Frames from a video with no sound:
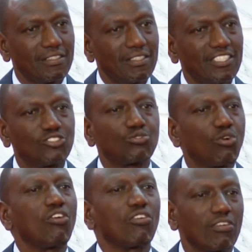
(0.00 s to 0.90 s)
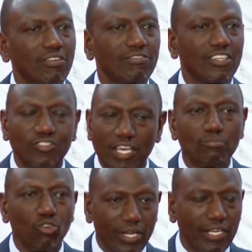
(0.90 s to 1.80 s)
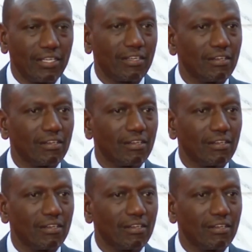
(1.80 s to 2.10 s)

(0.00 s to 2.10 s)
is wrong, the same way